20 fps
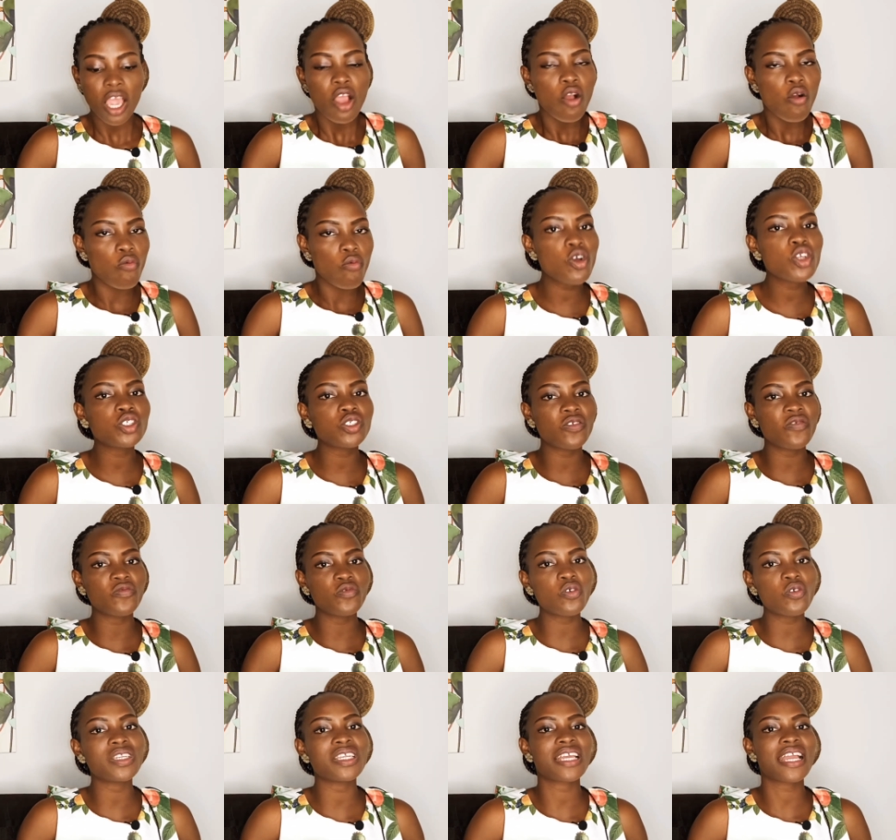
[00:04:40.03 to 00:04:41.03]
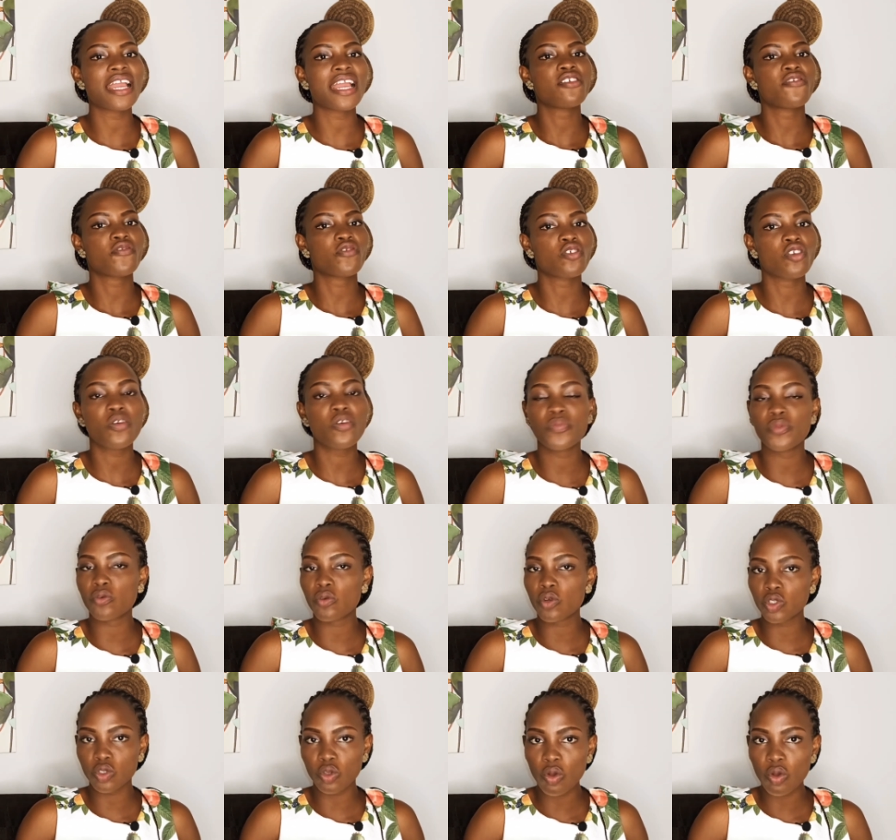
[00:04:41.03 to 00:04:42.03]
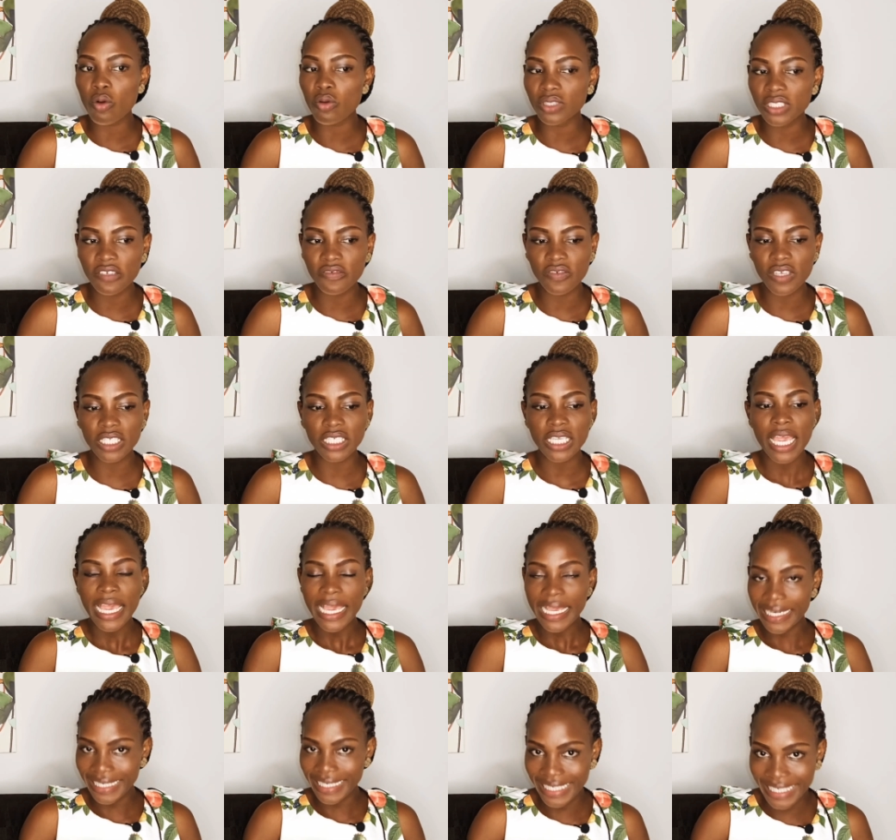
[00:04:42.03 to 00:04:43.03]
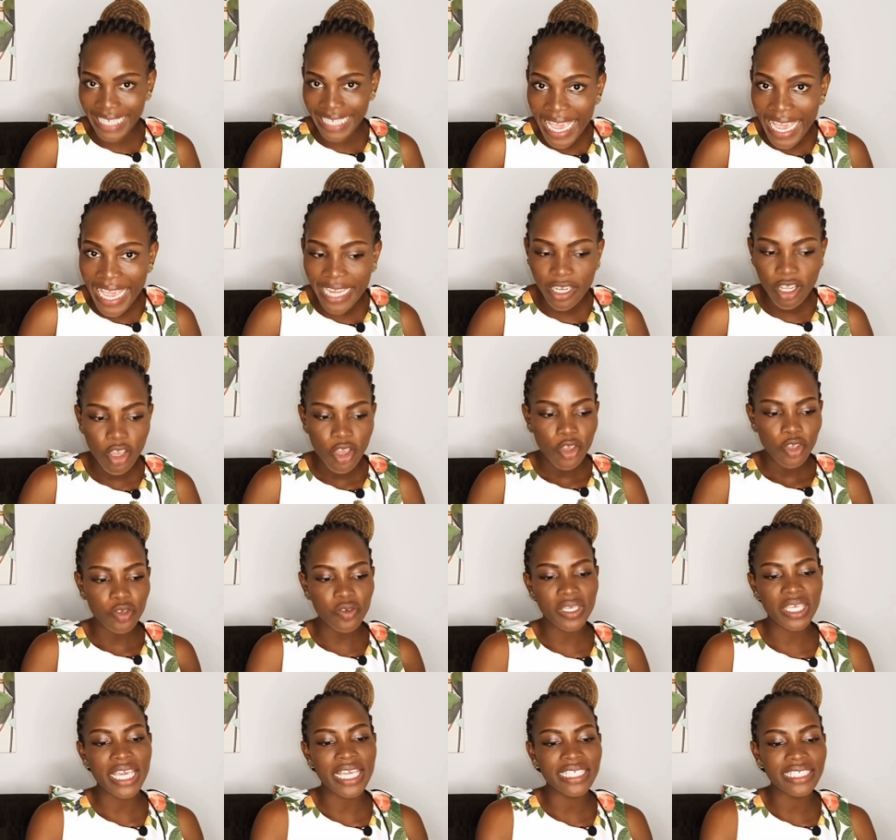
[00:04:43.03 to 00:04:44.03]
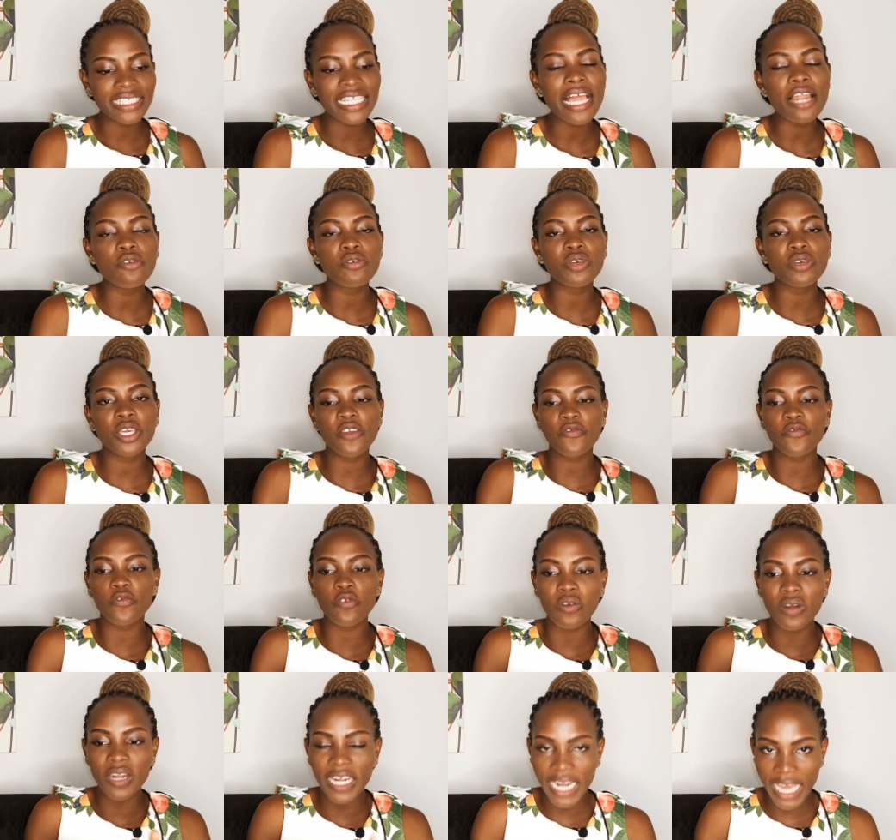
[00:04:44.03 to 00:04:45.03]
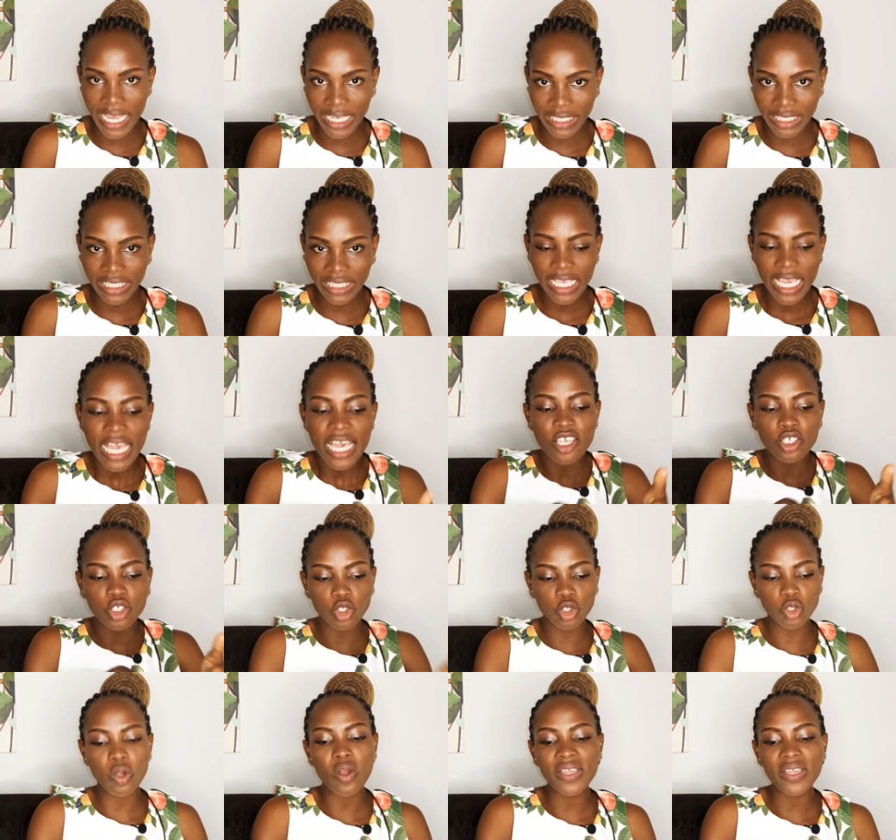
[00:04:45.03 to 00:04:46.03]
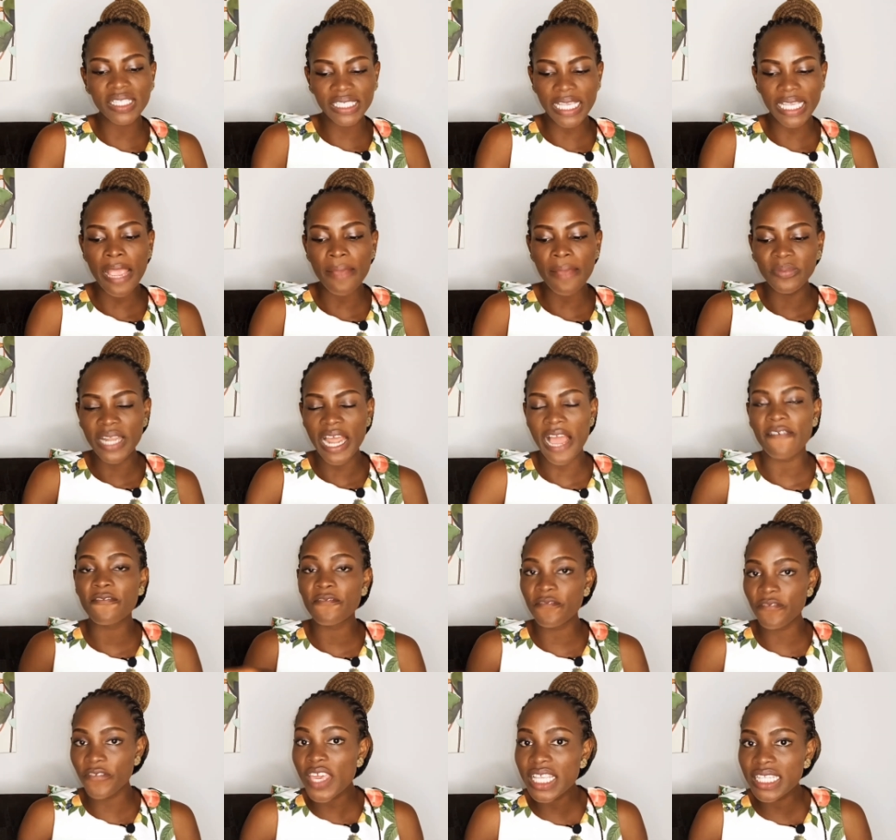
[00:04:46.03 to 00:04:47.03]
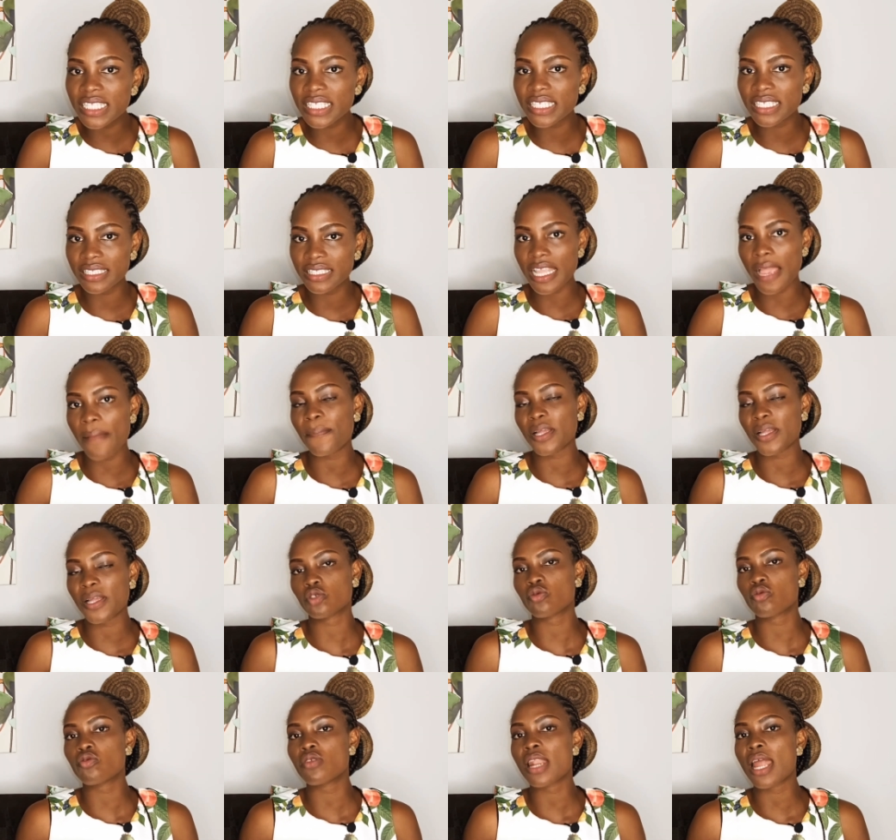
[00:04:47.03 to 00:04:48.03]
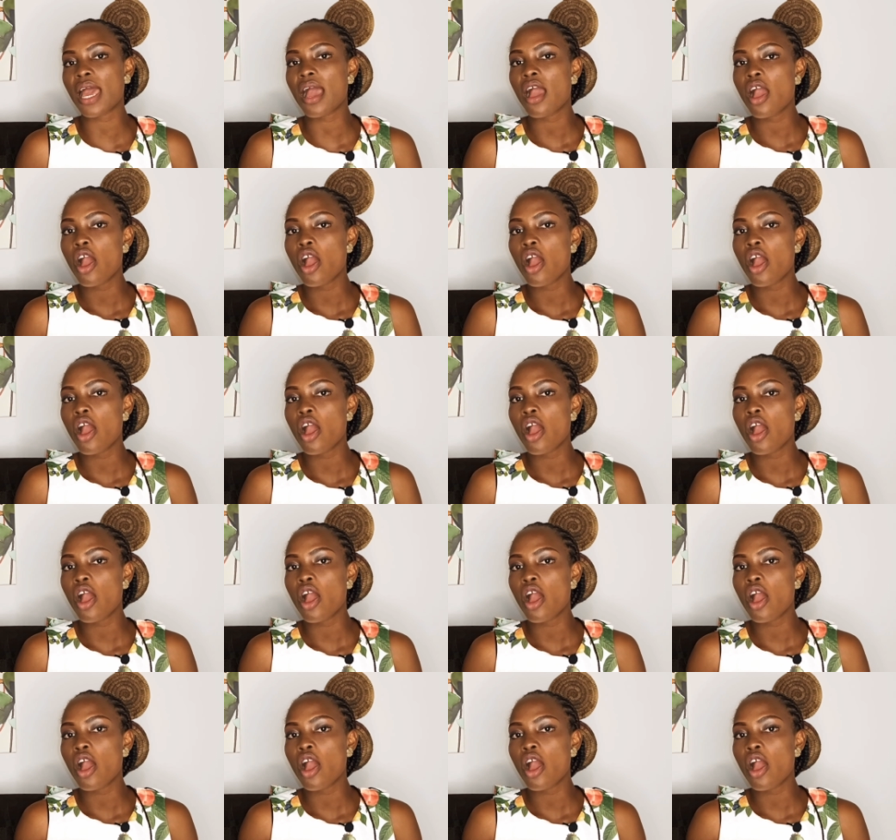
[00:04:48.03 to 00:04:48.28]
Once you've known the kind of crop you want to cultivate, then you can start looking for lands, soil type that fits that particular